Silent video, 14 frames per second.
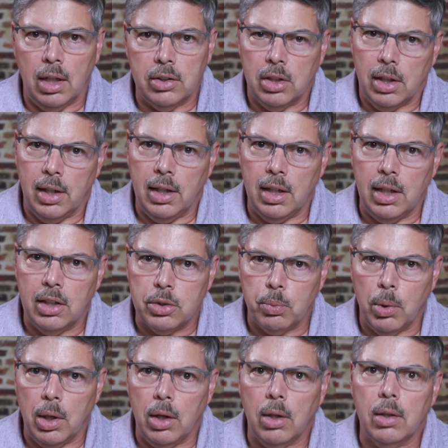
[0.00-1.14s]
delay as
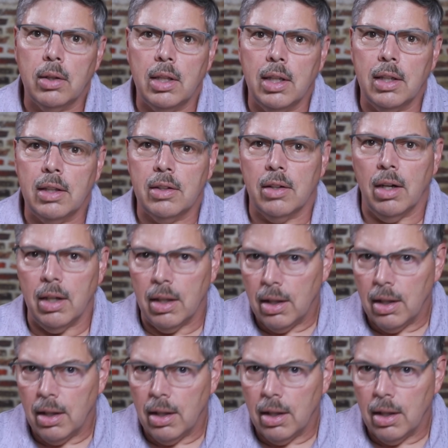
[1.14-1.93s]
well that uh,